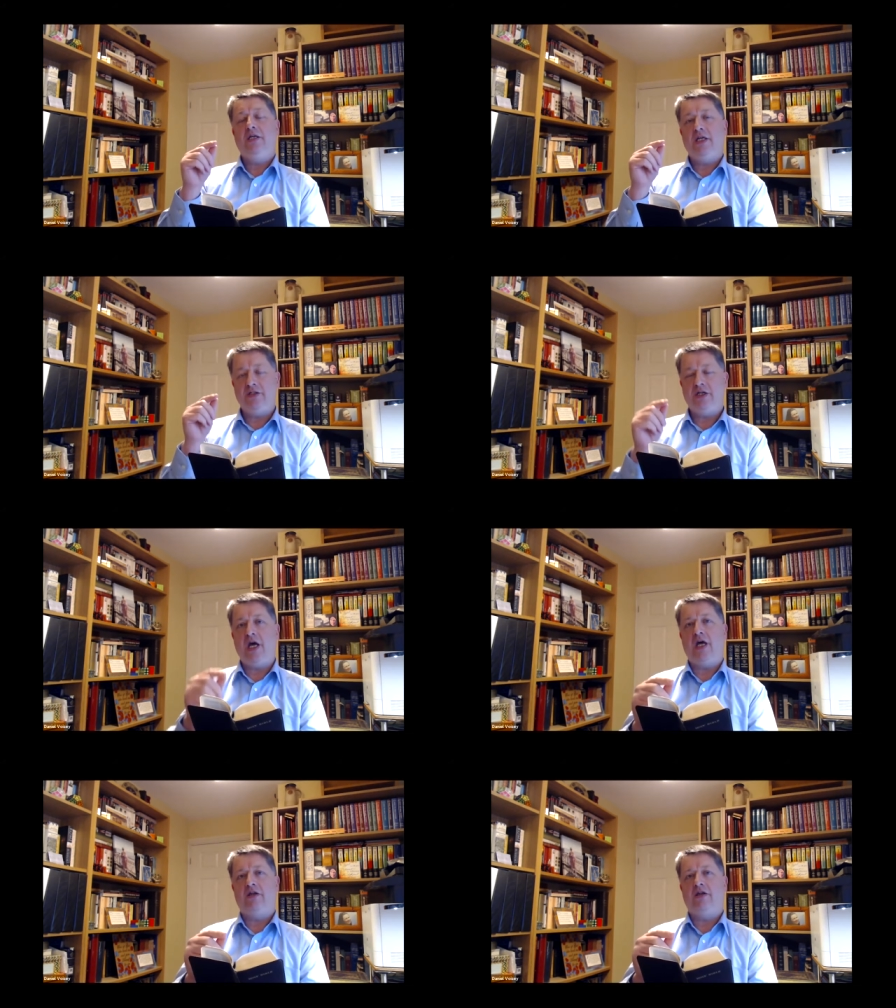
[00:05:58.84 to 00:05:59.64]
is
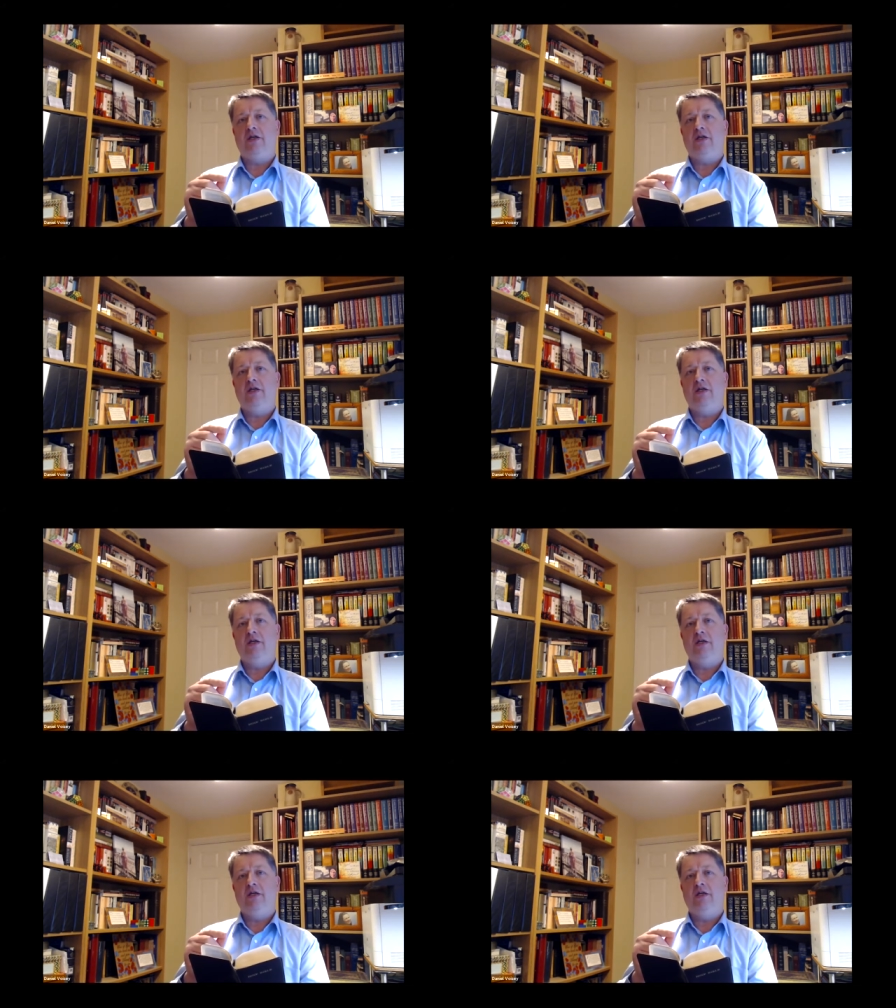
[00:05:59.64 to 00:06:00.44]
death.
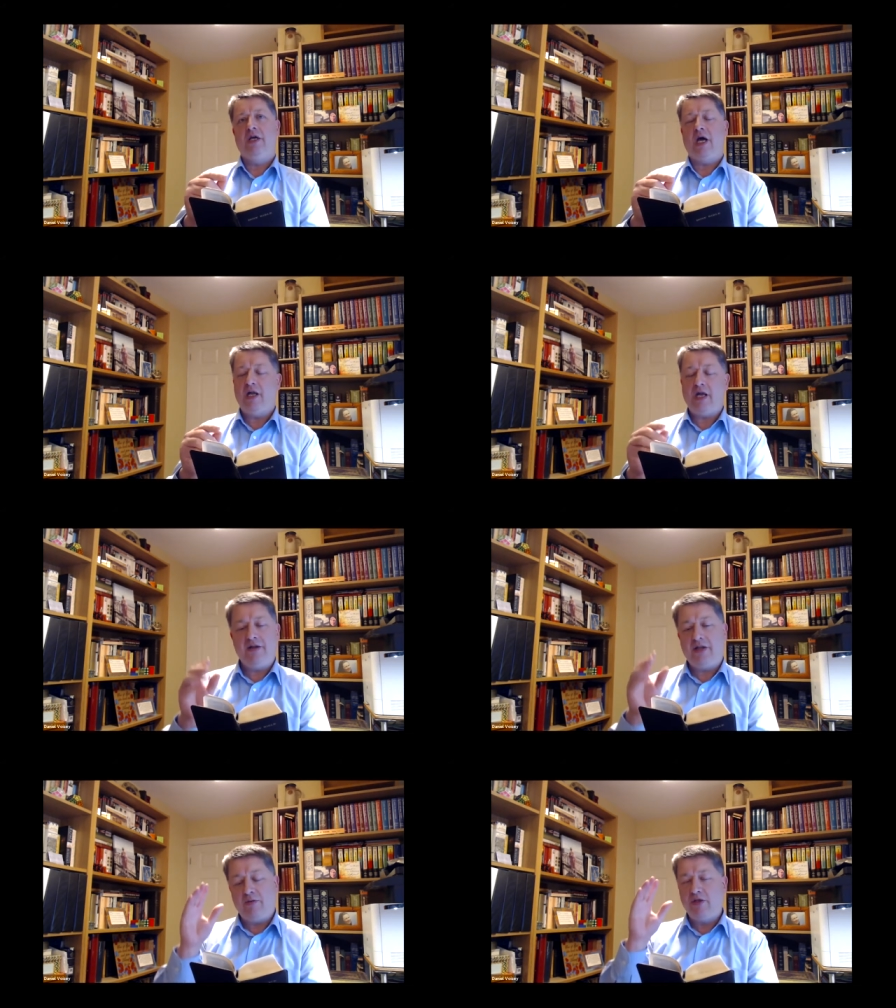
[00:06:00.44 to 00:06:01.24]
And,
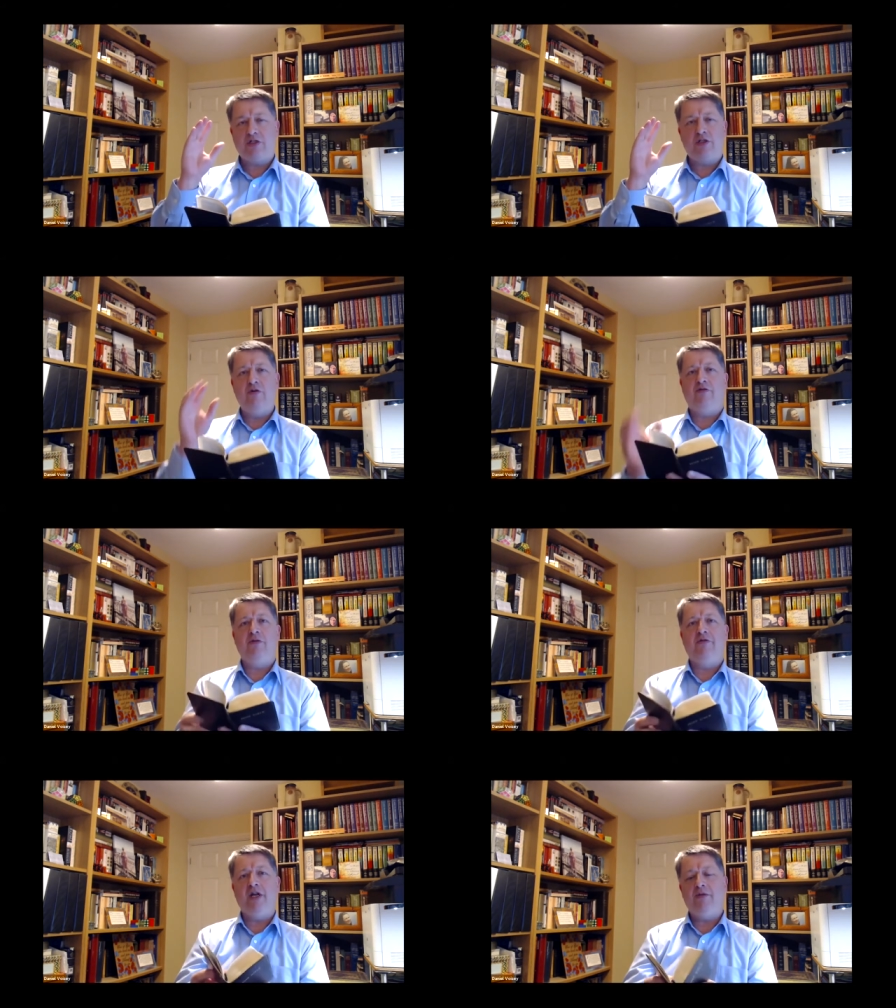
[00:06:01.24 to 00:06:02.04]
and that was so from
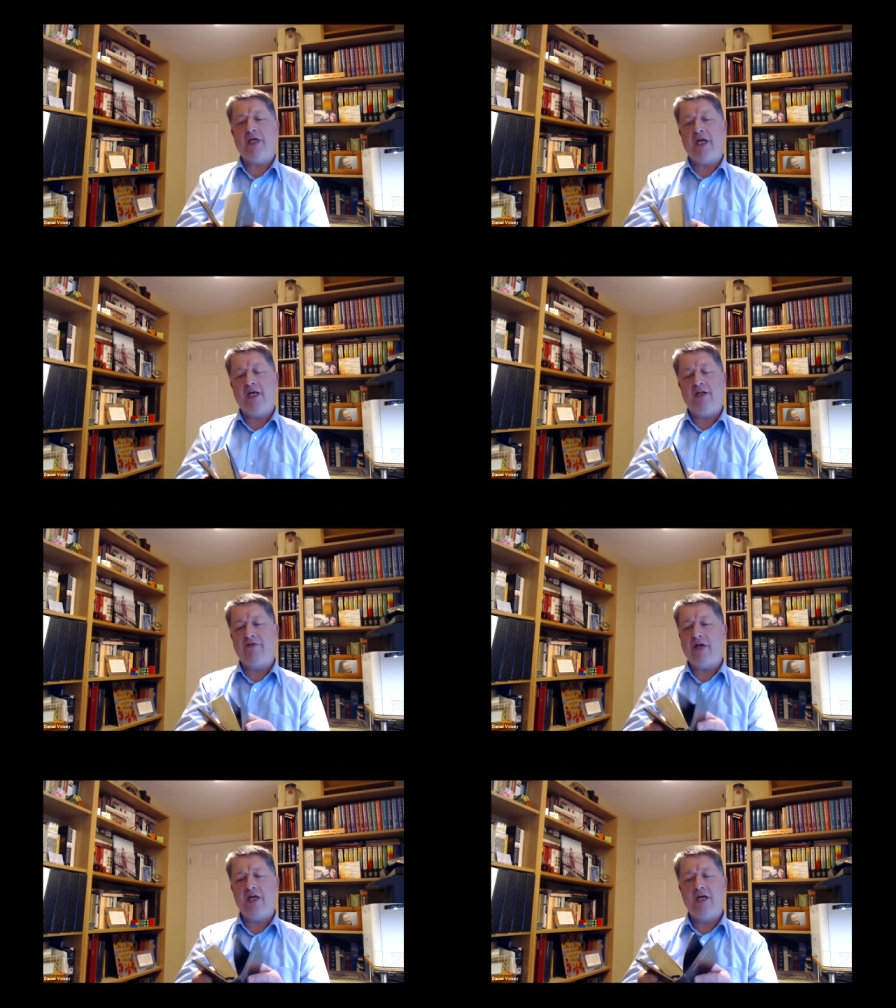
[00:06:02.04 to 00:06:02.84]
the very beginning. At the
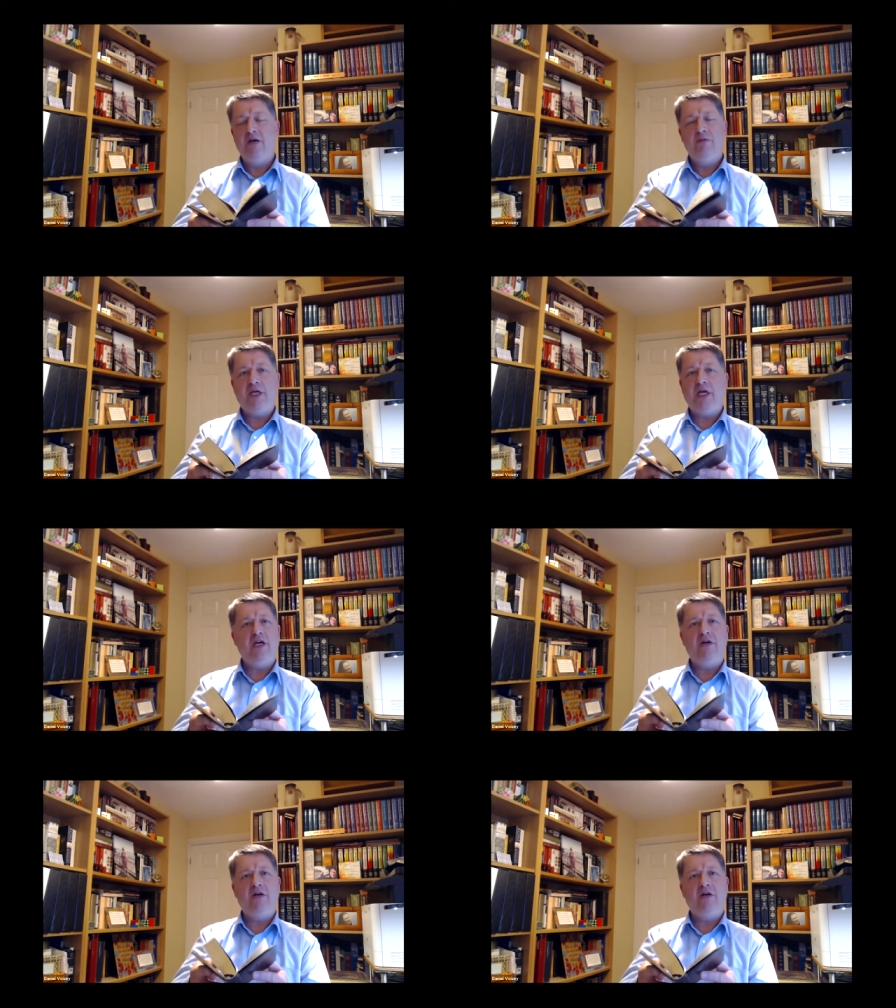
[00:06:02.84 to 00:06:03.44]
very beginning